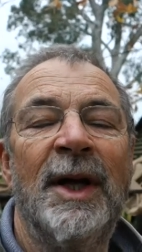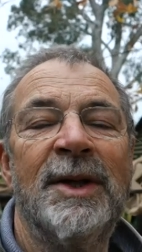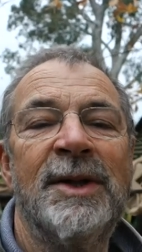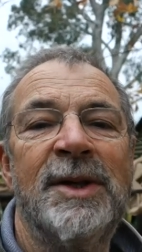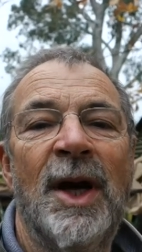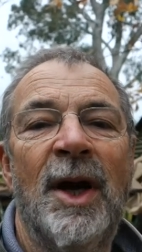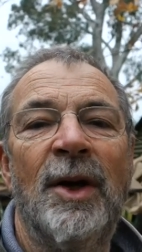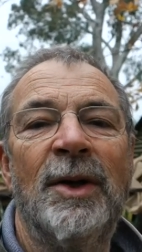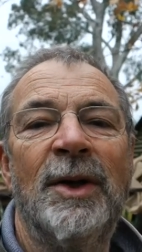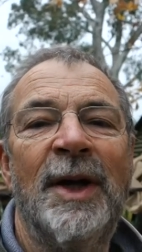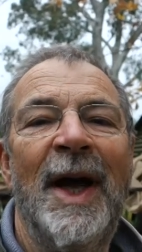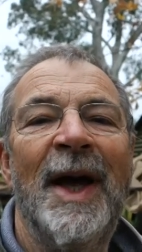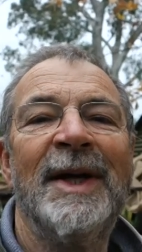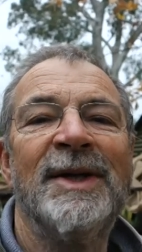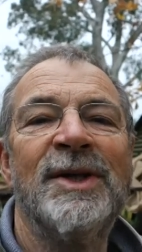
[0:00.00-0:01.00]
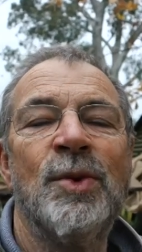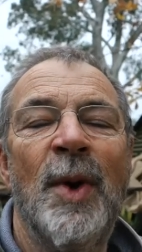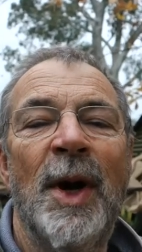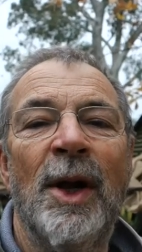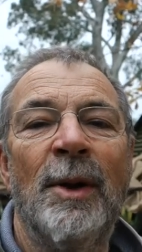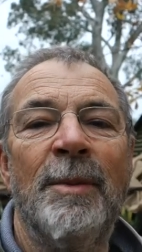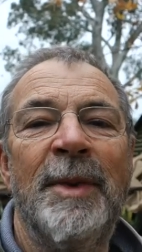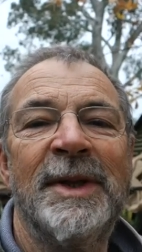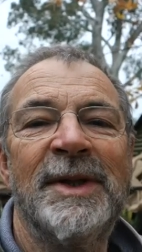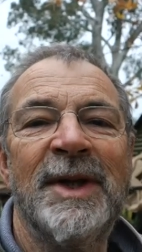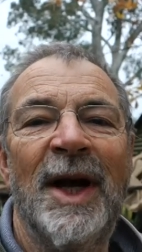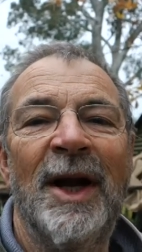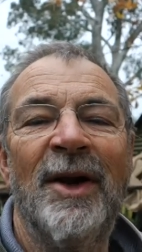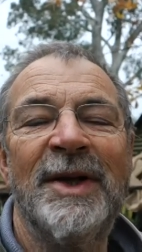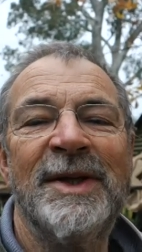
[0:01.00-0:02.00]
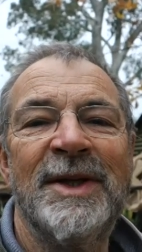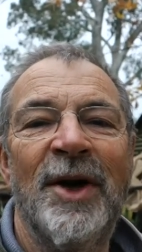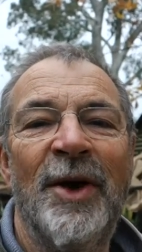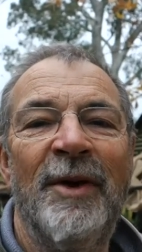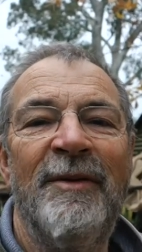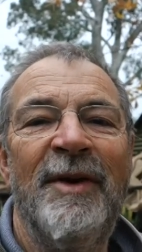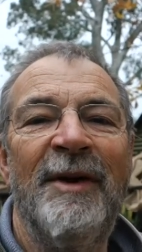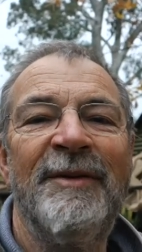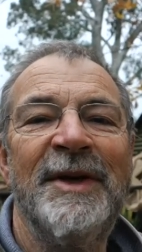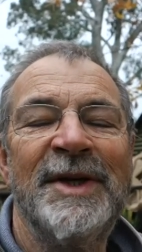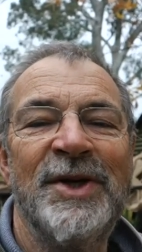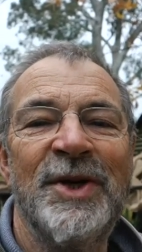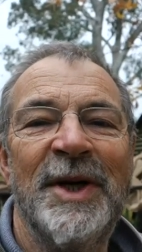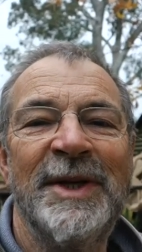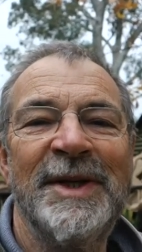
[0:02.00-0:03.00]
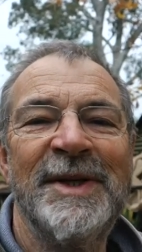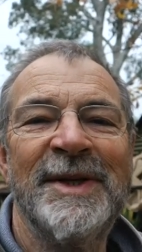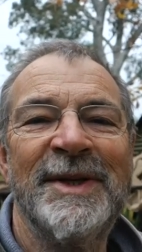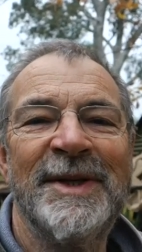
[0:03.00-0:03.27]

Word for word: So, ends well, but a lot of heavy stress.